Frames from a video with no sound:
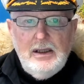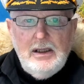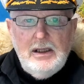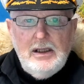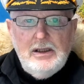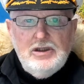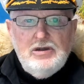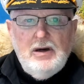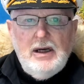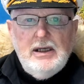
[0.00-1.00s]
In
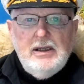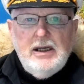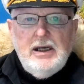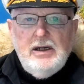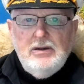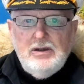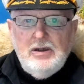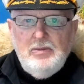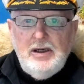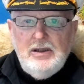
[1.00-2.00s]
Australia, they cannot
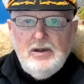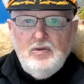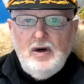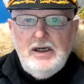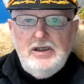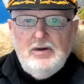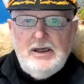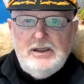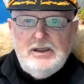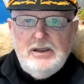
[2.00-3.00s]
compete on wage
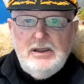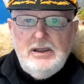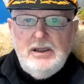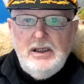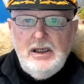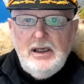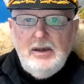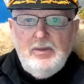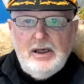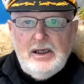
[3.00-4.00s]
rates,
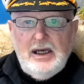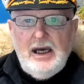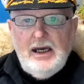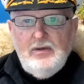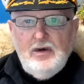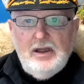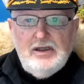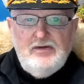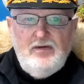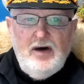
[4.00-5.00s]
but it can, with
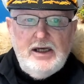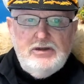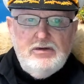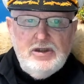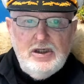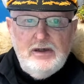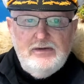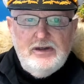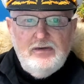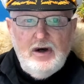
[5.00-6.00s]
its vast
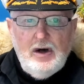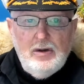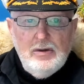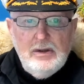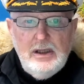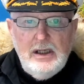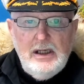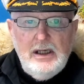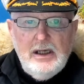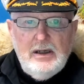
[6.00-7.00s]
reserves of coal,
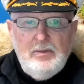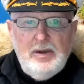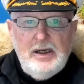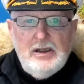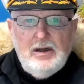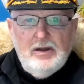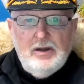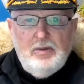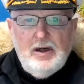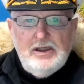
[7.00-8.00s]
compete on the
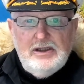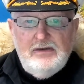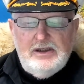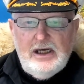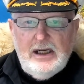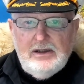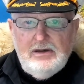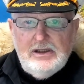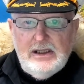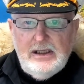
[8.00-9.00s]
price of its
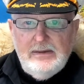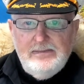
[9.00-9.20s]
electricity.